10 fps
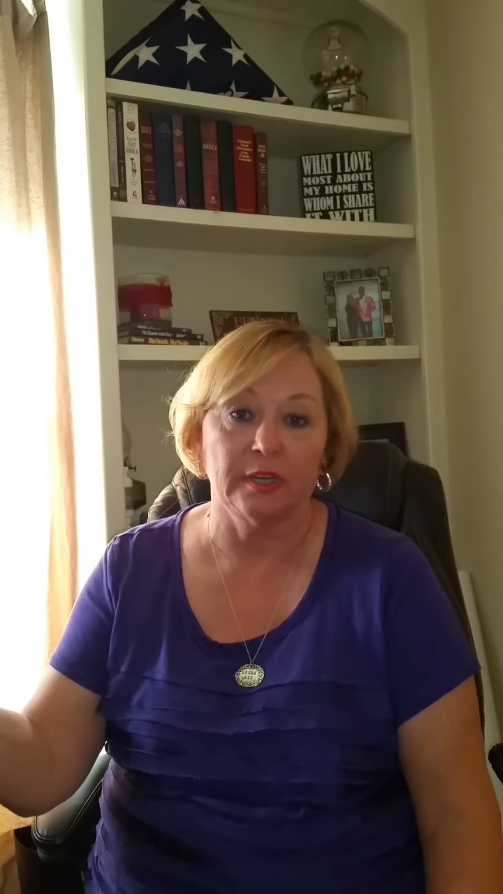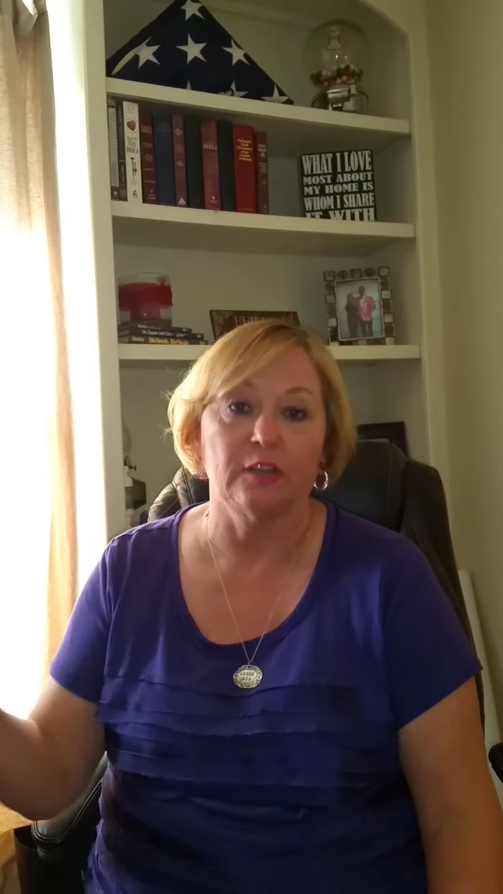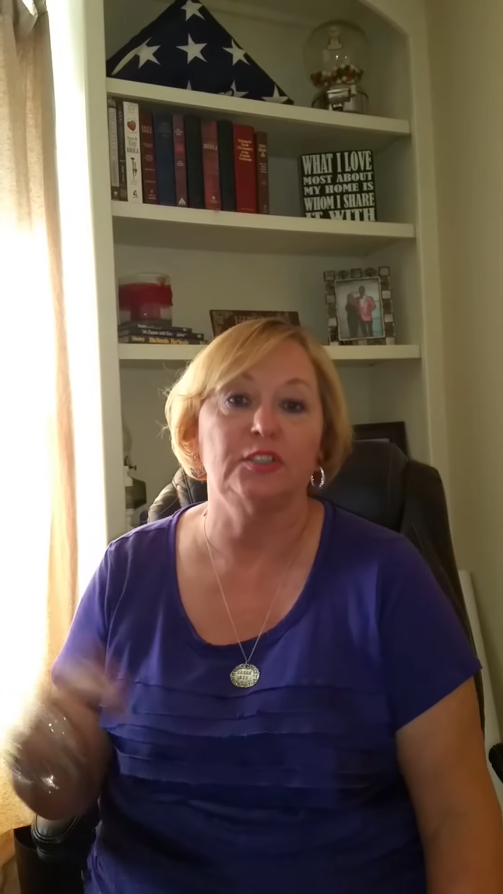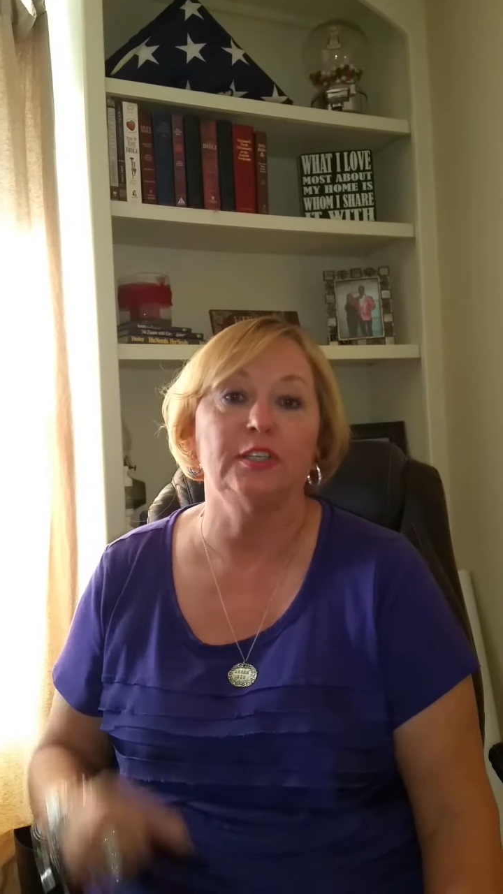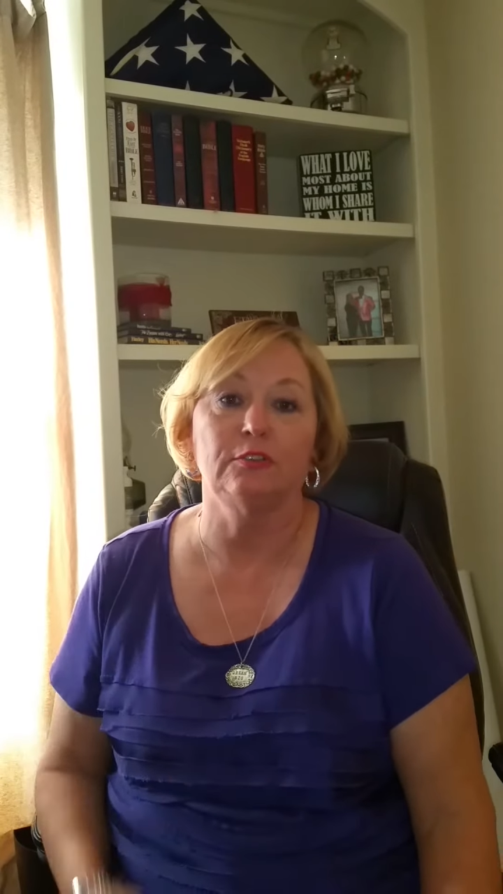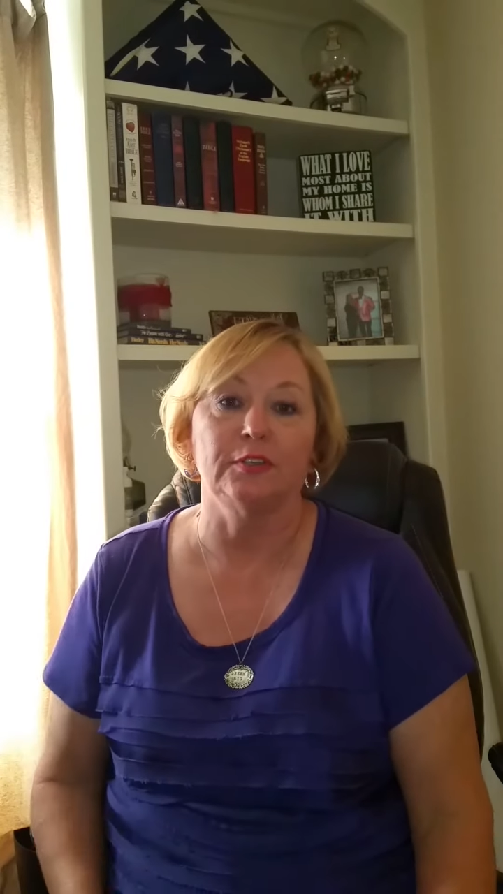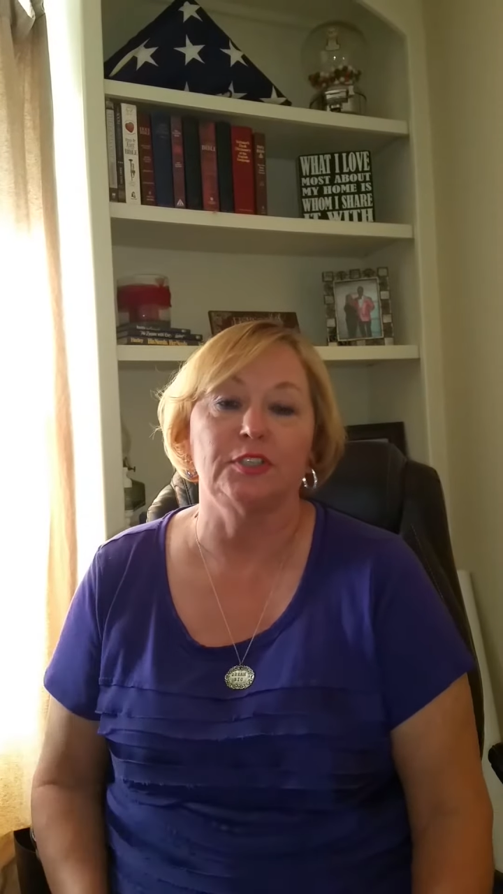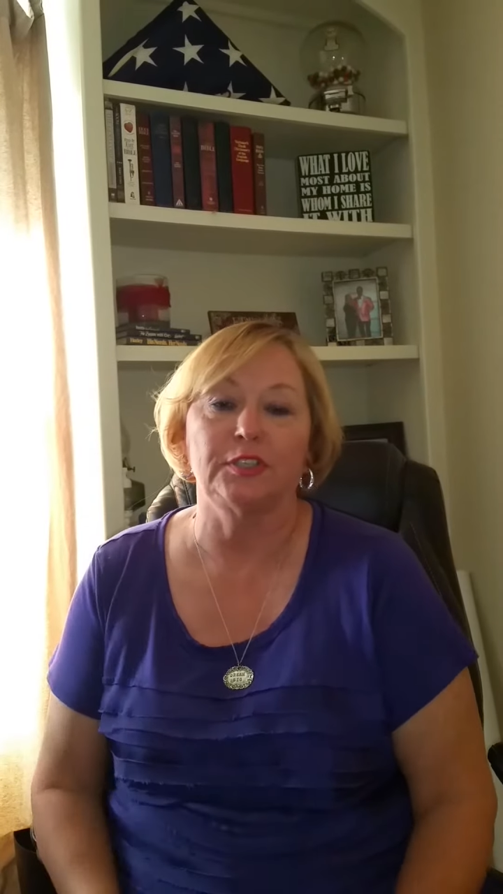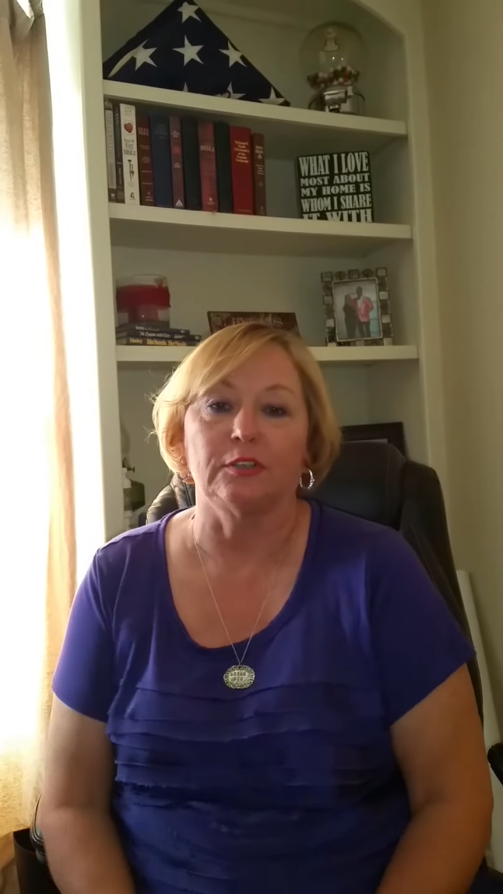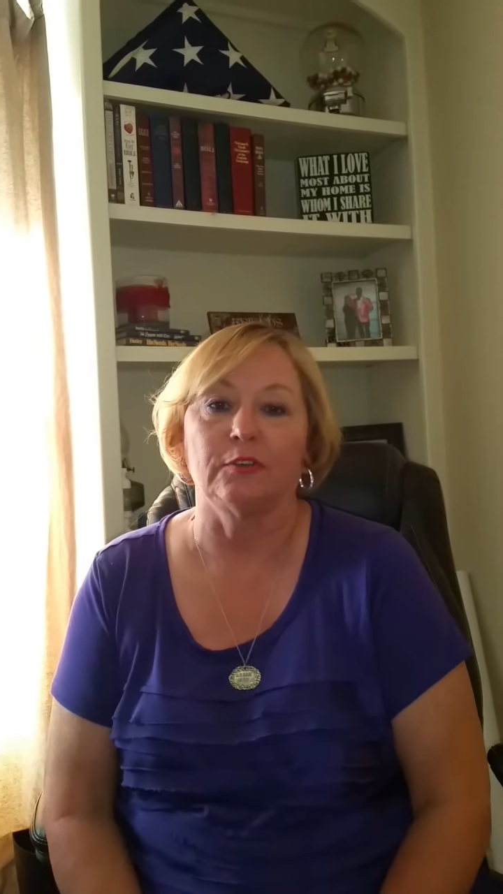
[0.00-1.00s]
and our
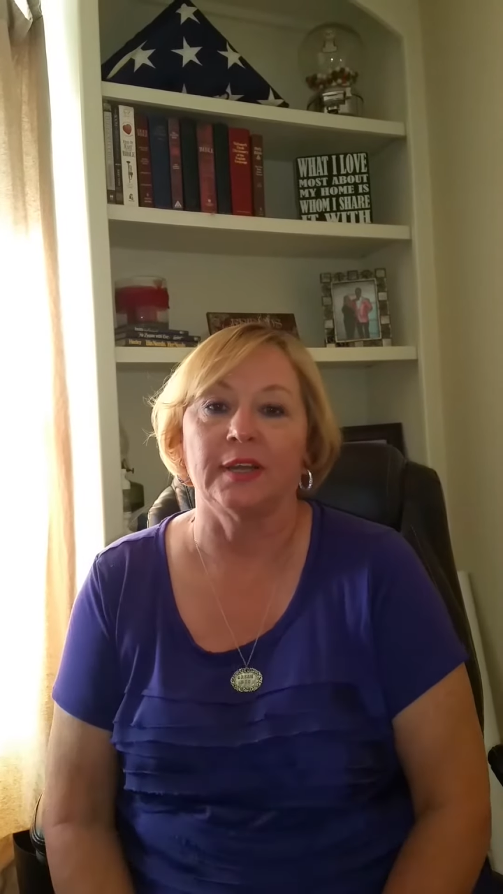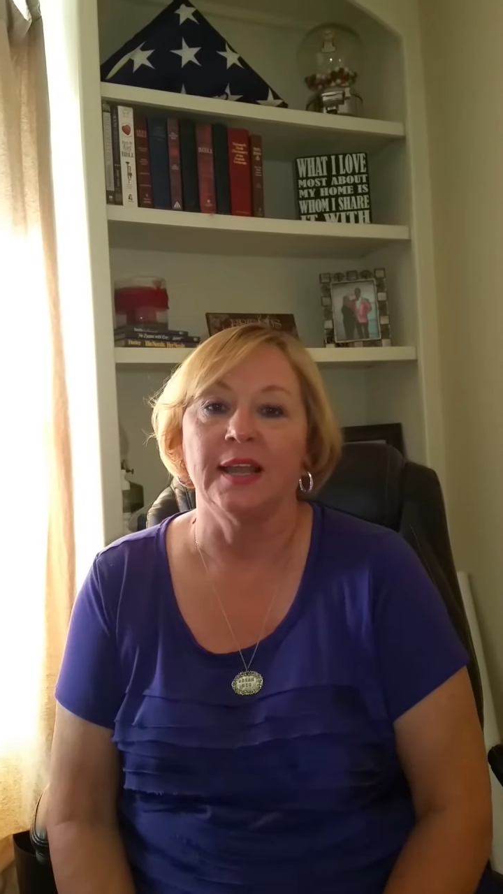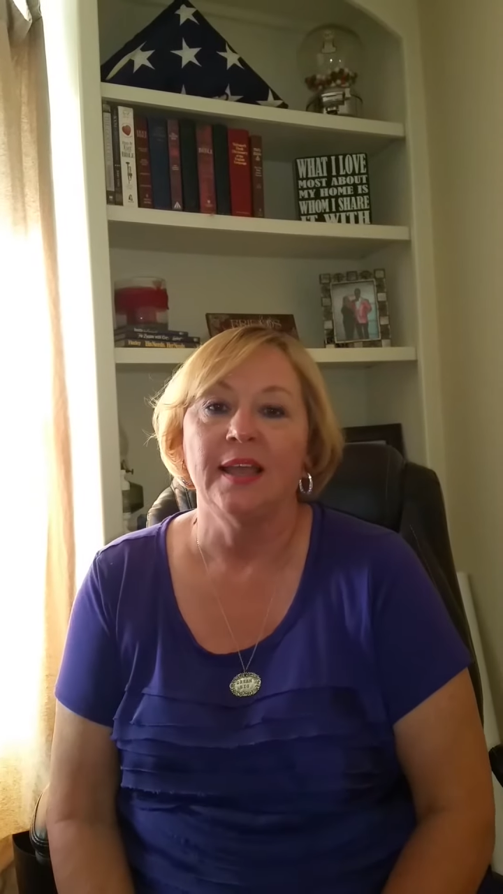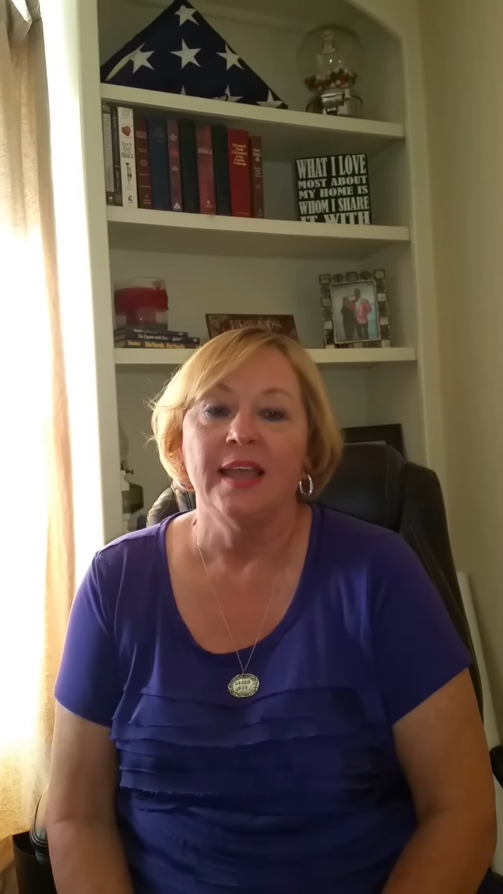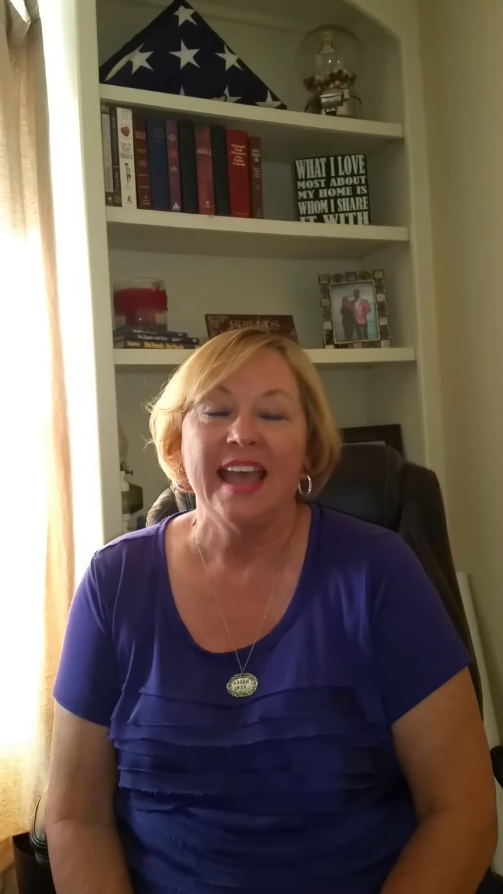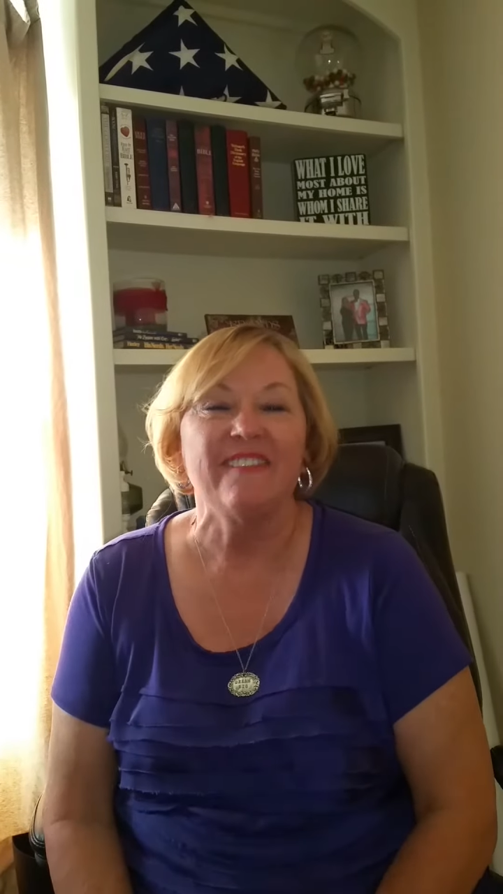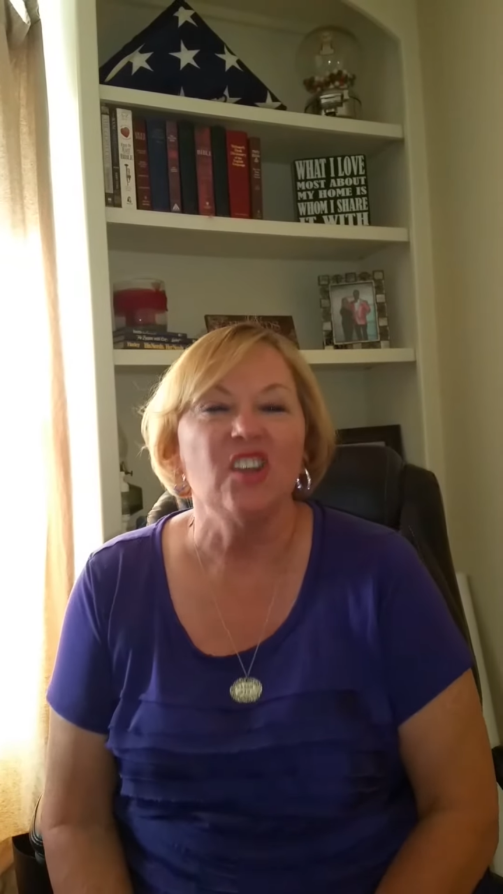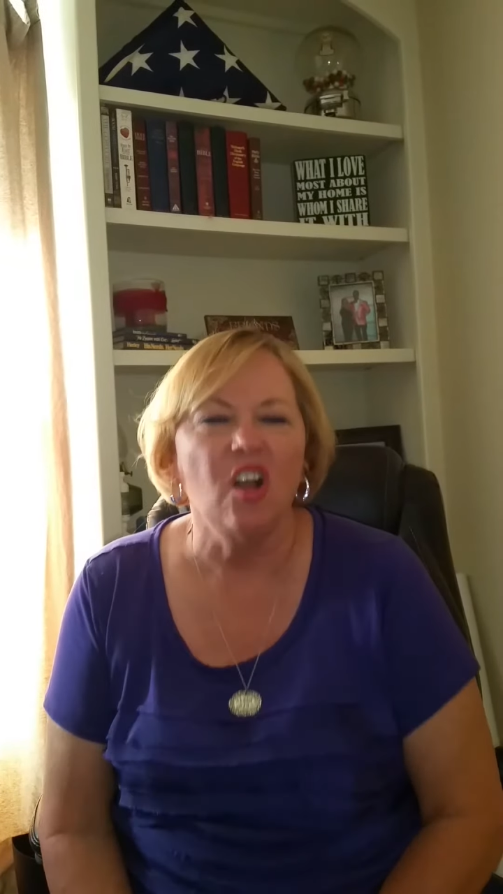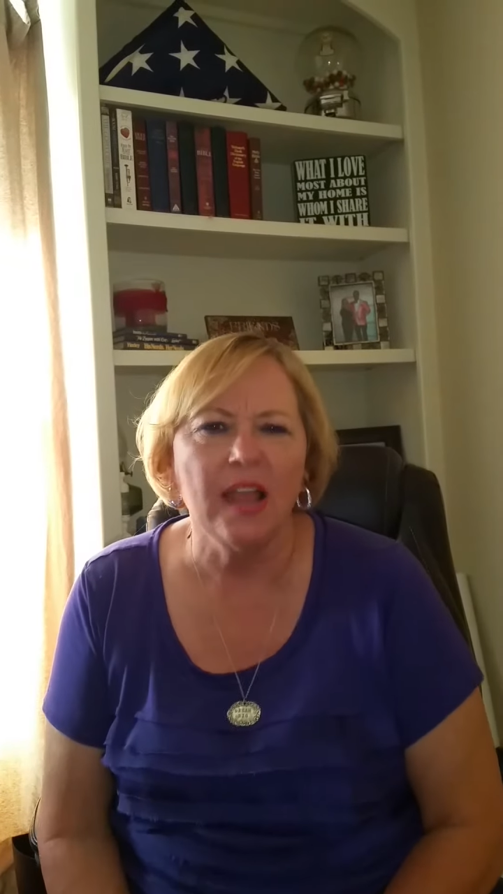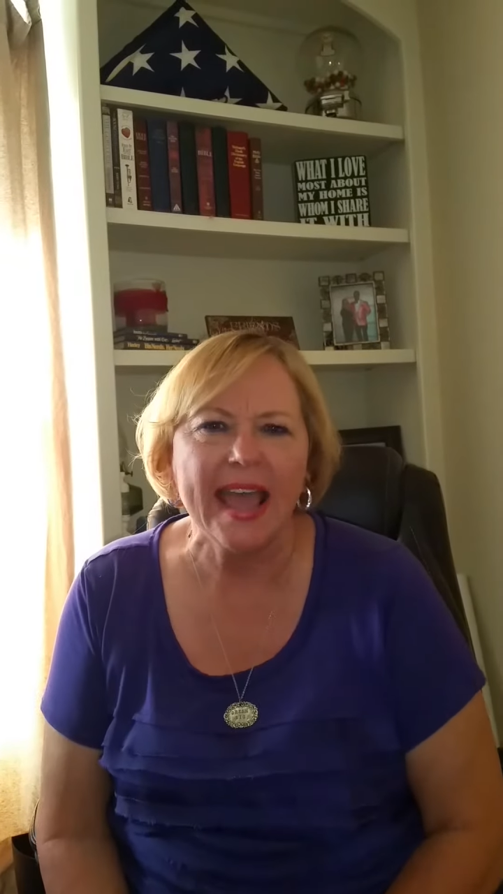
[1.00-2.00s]
children's children. Have
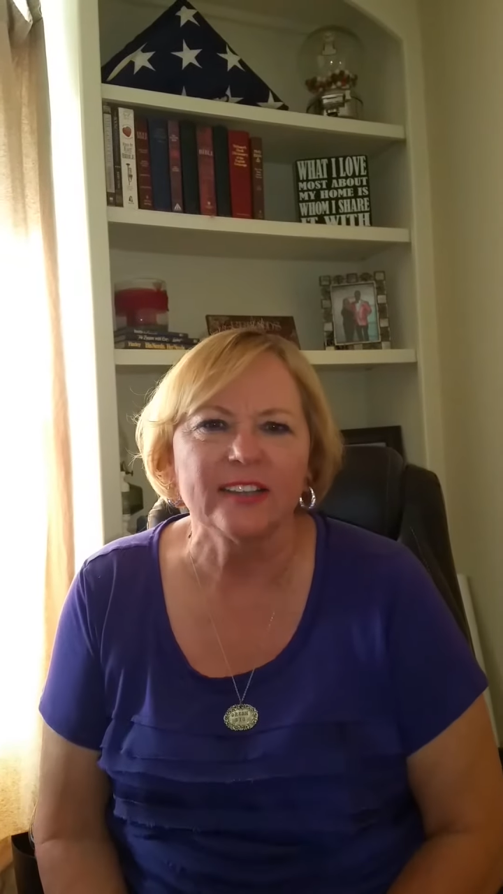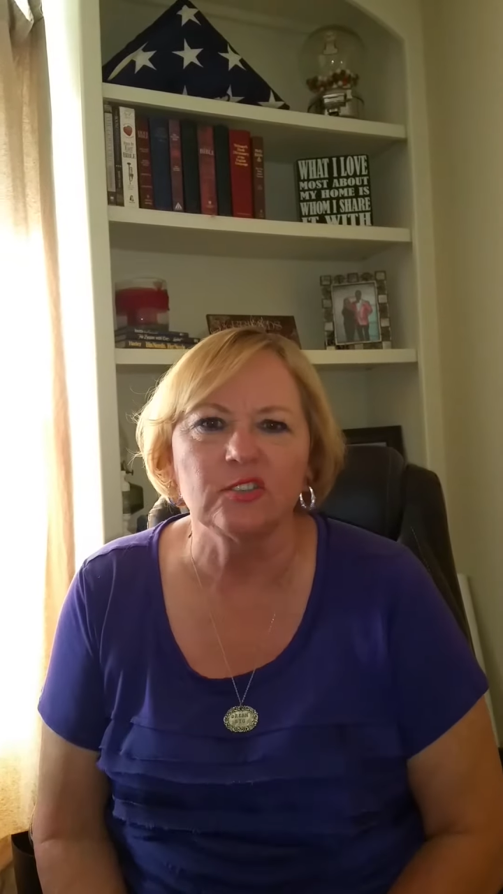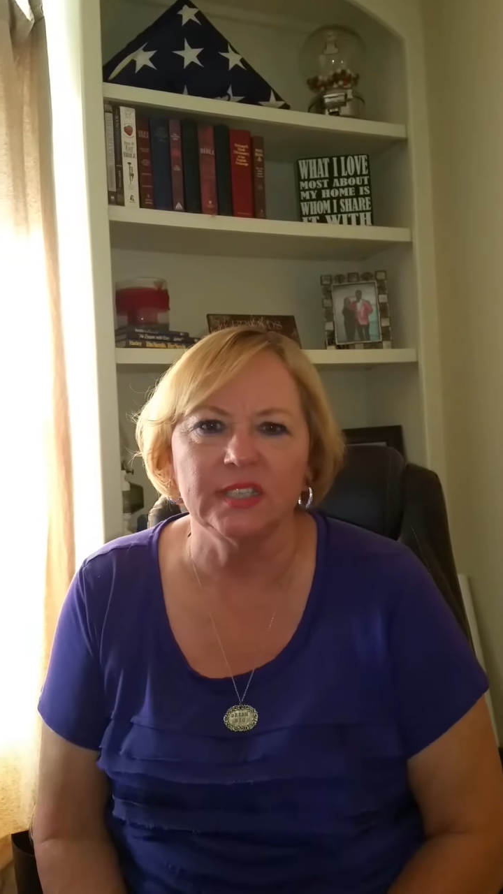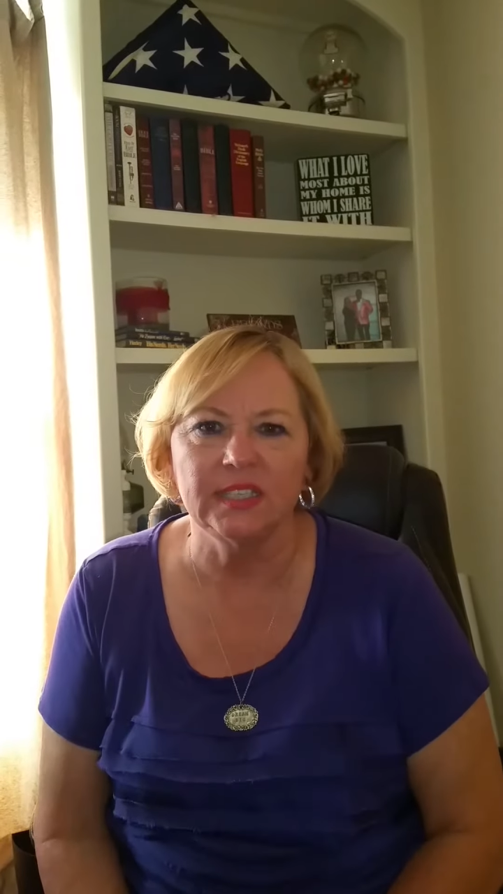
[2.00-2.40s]
you all actually